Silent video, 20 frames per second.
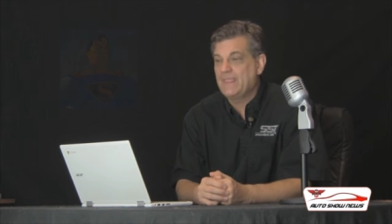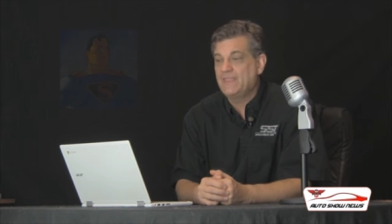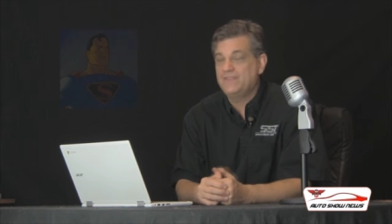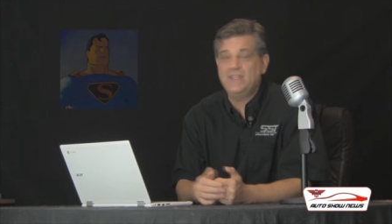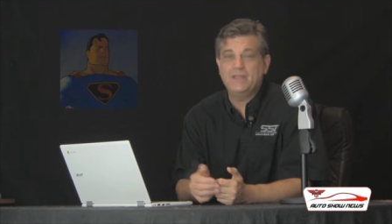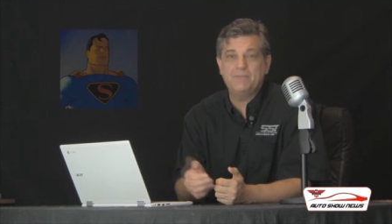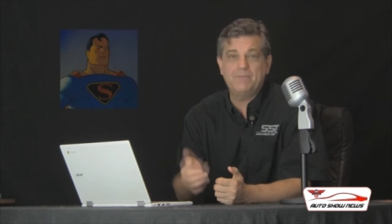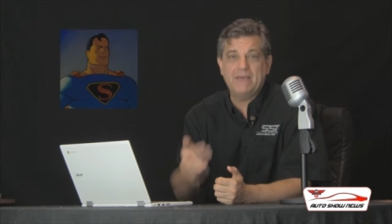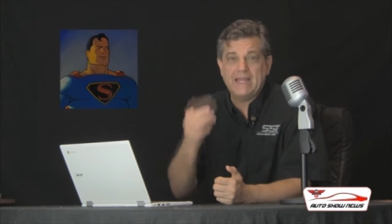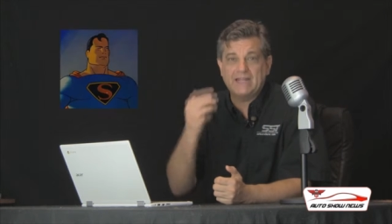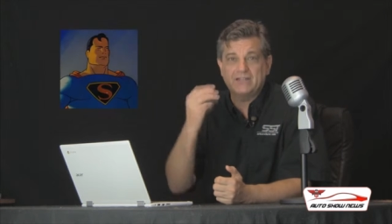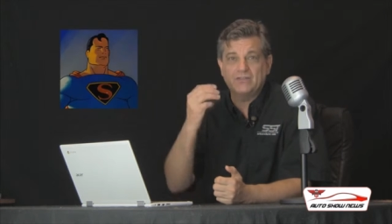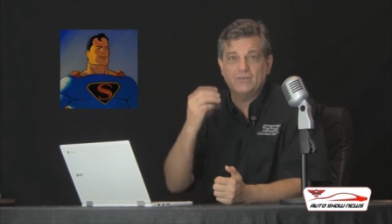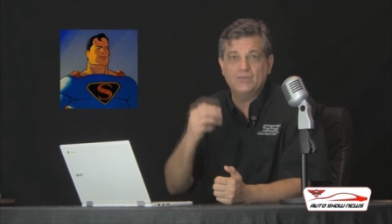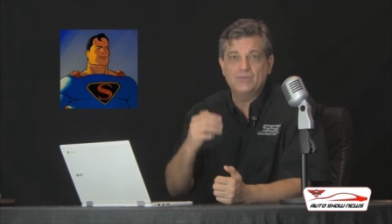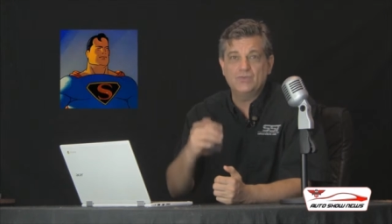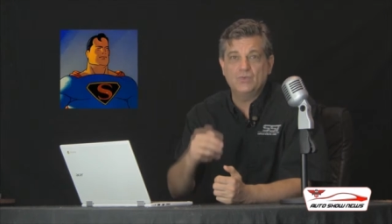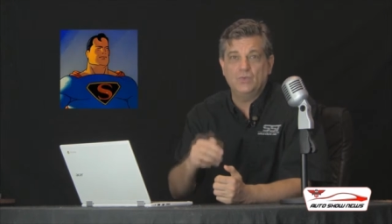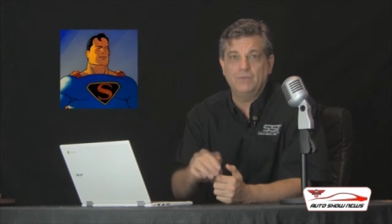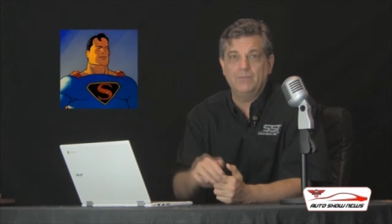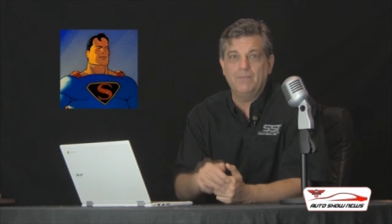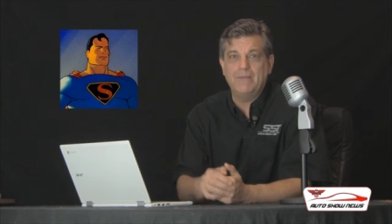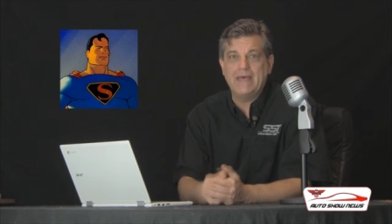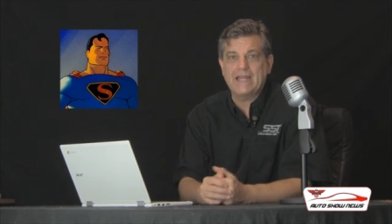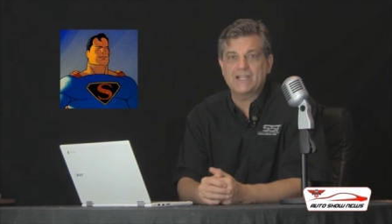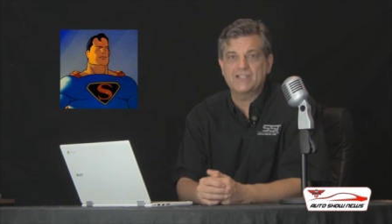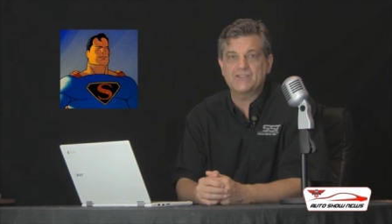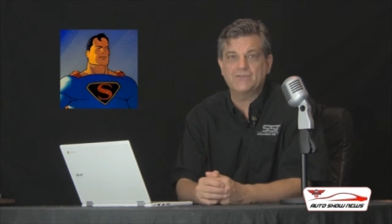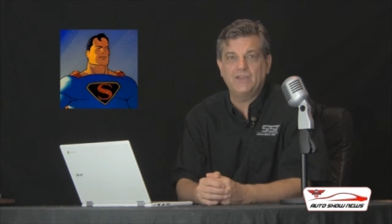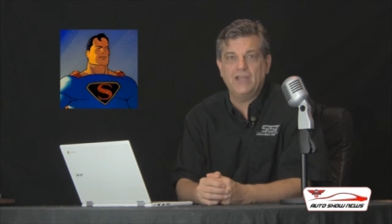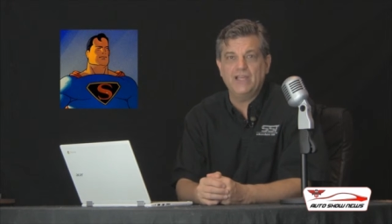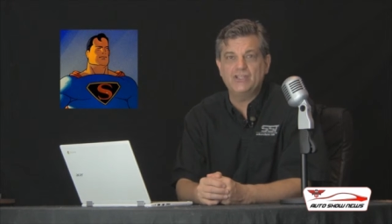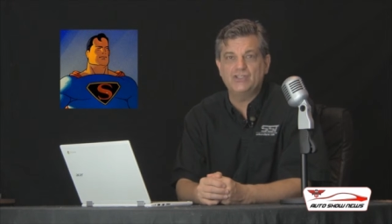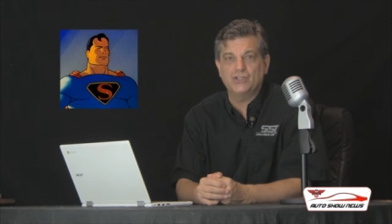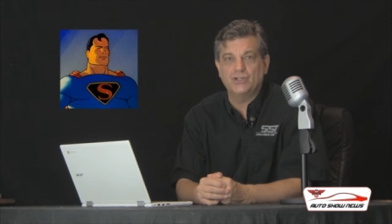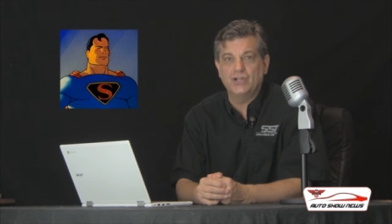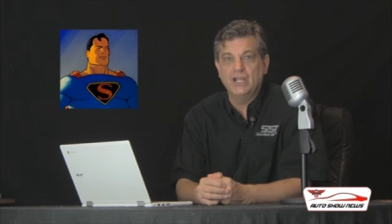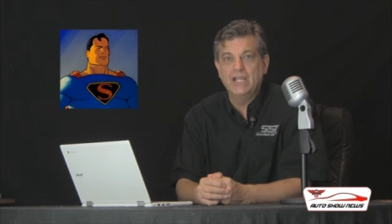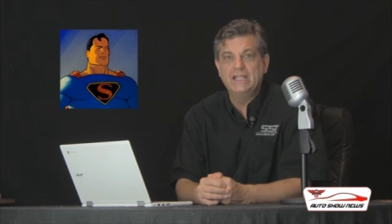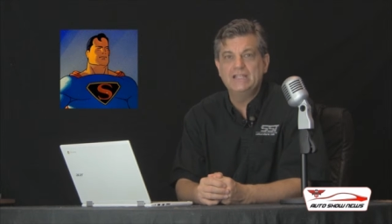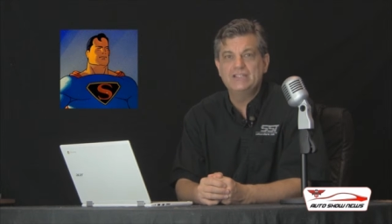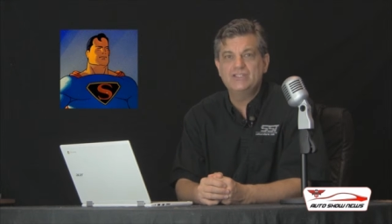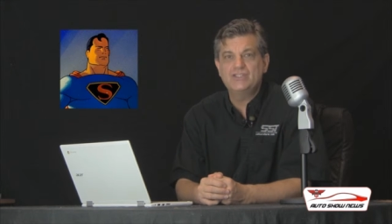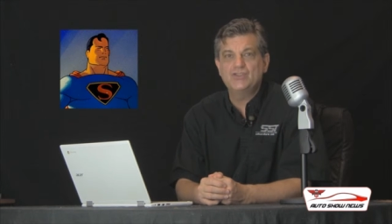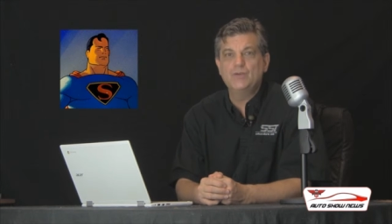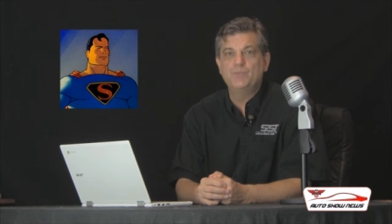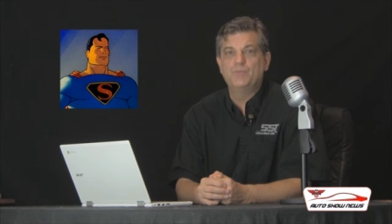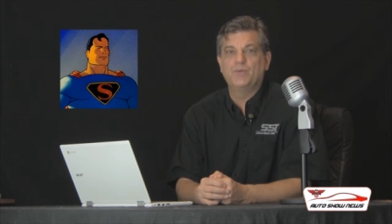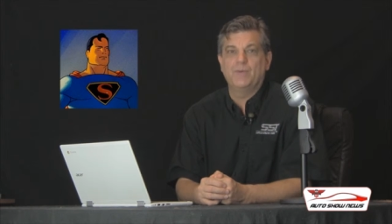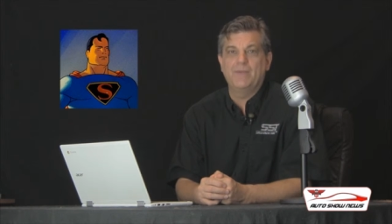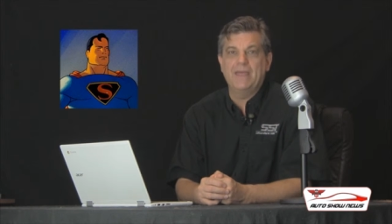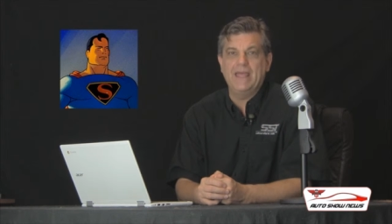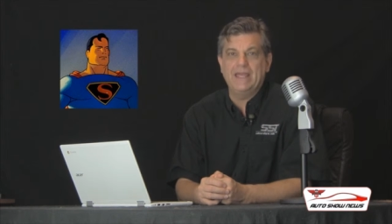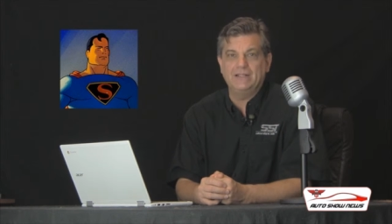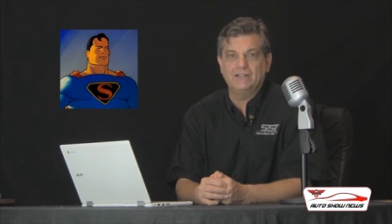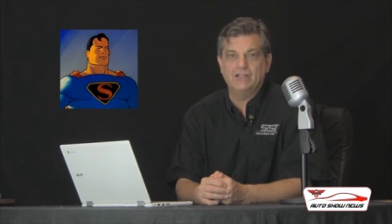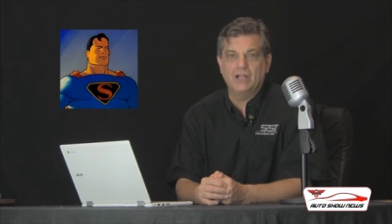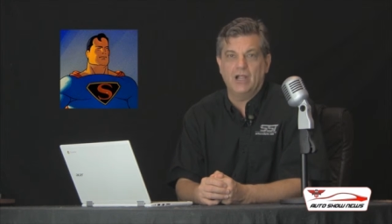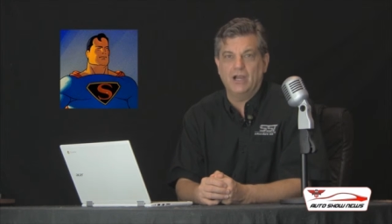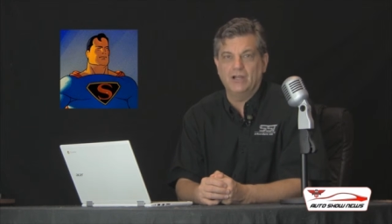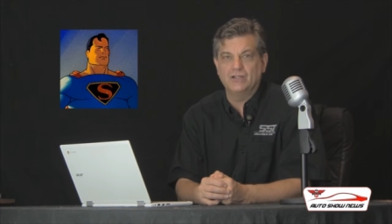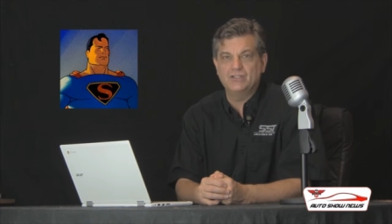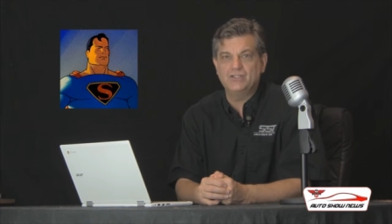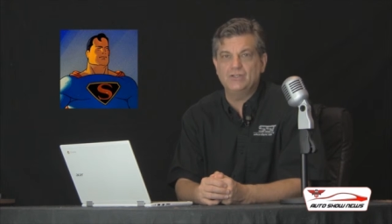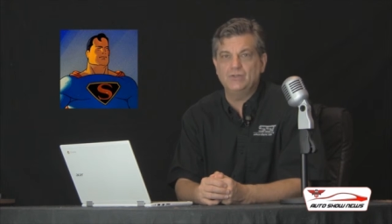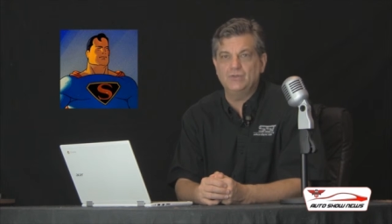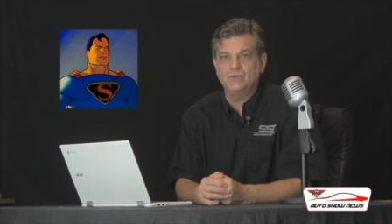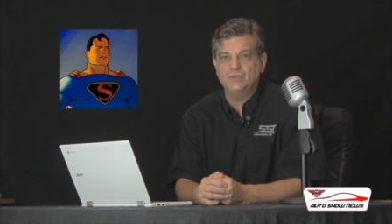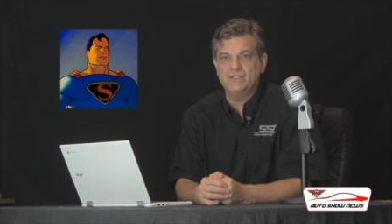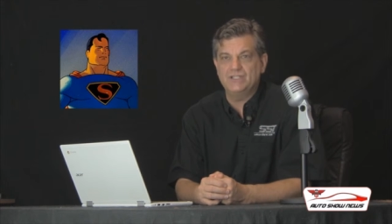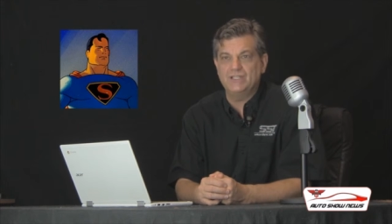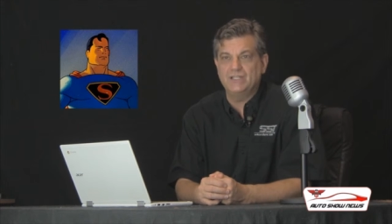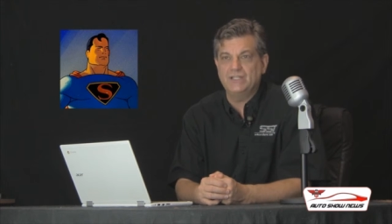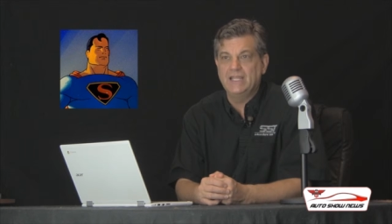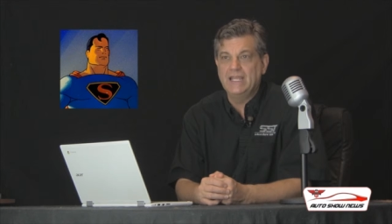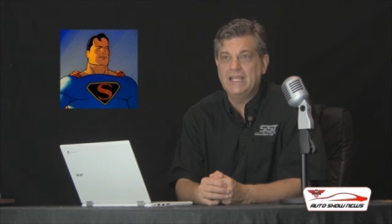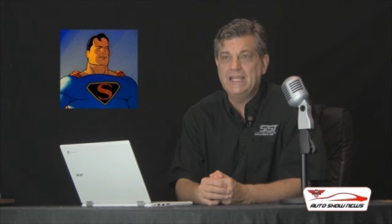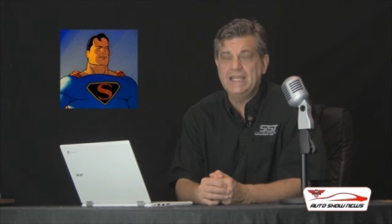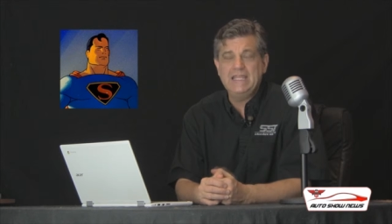Think back to those old Max Fleischer Superman cartoons and